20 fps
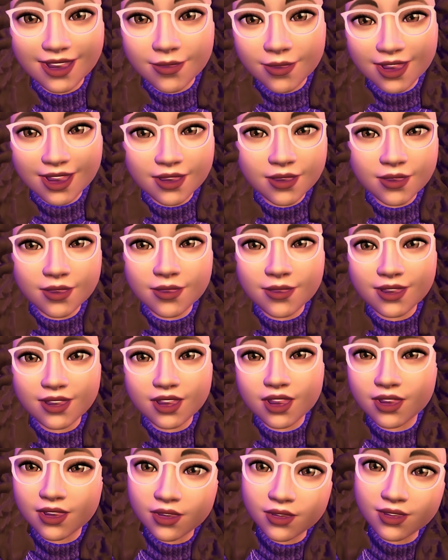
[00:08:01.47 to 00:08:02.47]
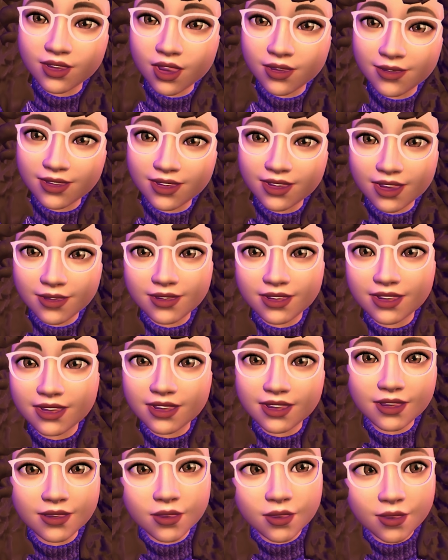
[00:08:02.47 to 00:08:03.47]
it when I go to a doctor's office. I have to
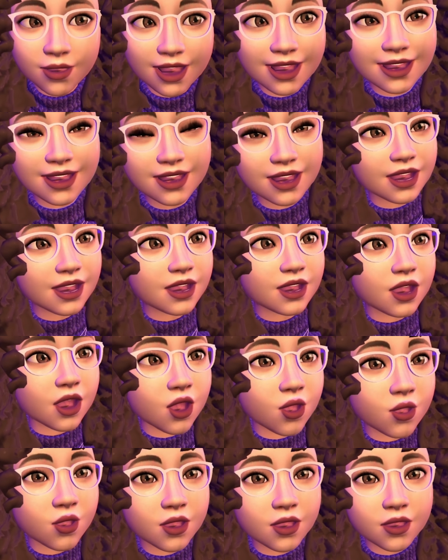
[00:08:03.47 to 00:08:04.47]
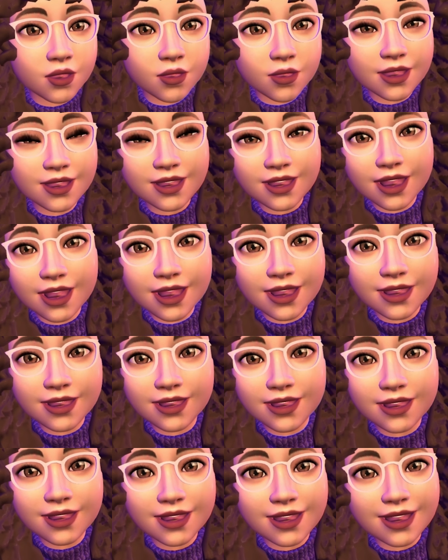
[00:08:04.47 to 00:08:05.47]
sit and wait, or when like
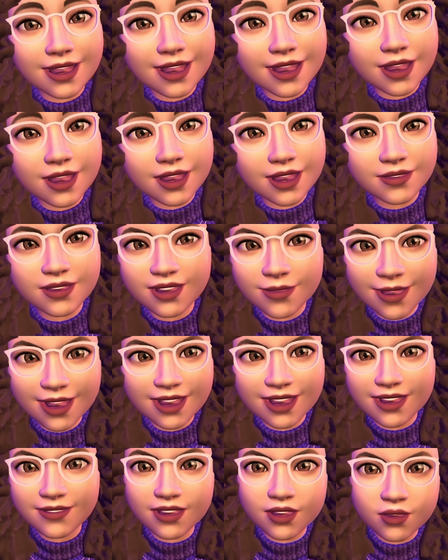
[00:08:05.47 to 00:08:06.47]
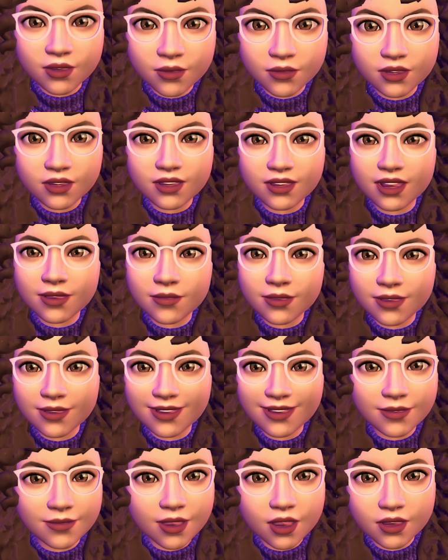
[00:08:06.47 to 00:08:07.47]
even in my living room curled up
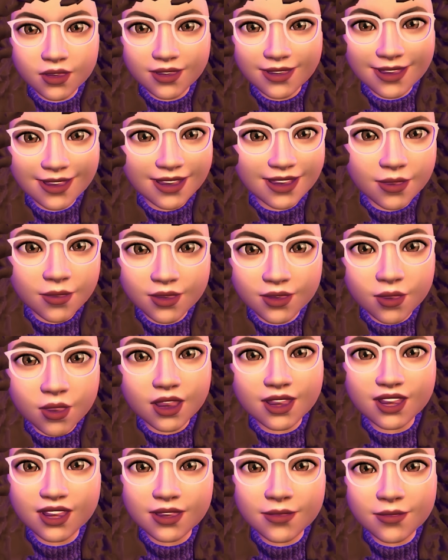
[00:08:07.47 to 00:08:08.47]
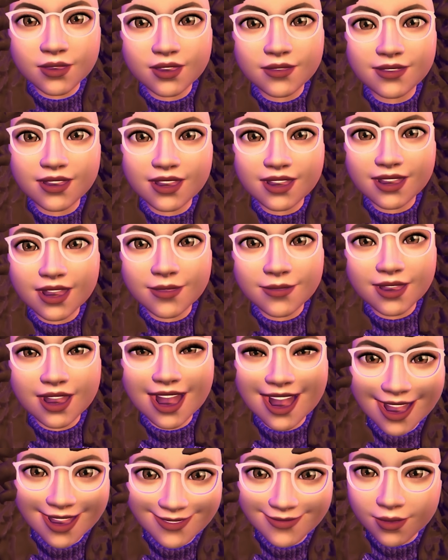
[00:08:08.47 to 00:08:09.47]
in a ball, like someone's watching a movie and I'm
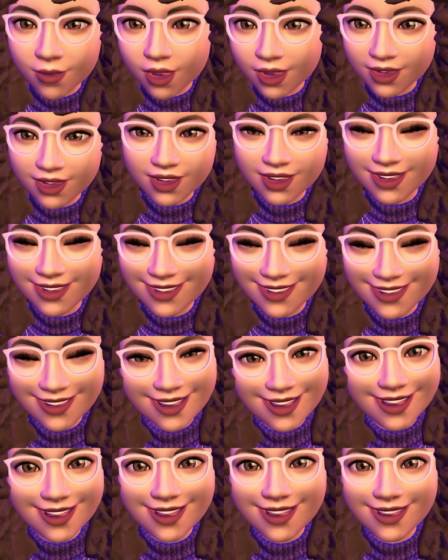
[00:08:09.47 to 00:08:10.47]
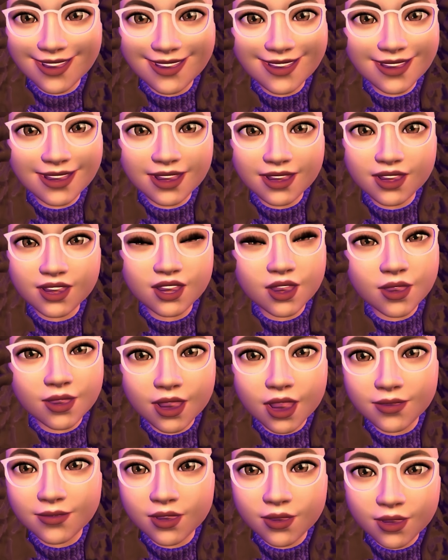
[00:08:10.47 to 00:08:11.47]
half watching it. It's like so
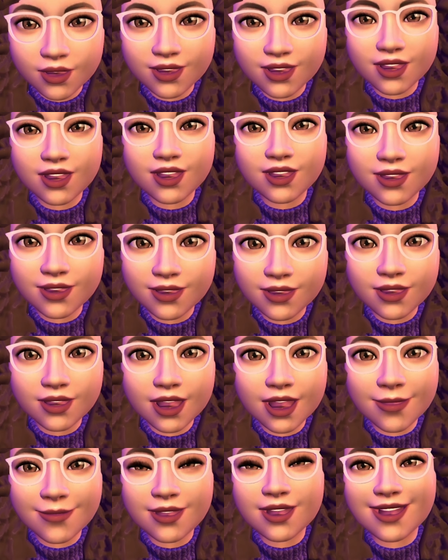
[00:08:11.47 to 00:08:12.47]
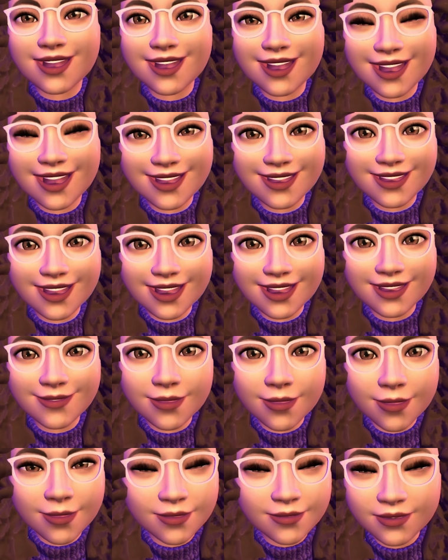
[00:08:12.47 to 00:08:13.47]
comfortable to just curl up and like
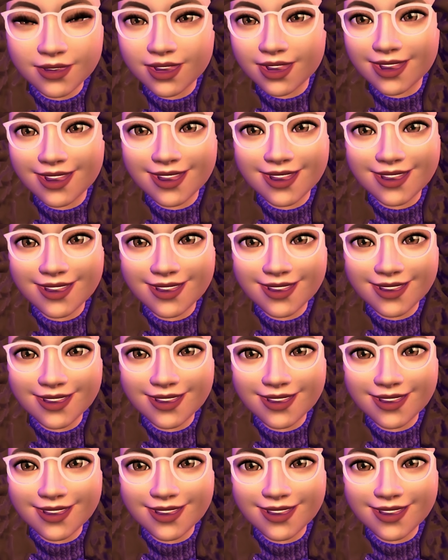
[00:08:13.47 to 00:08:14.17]
play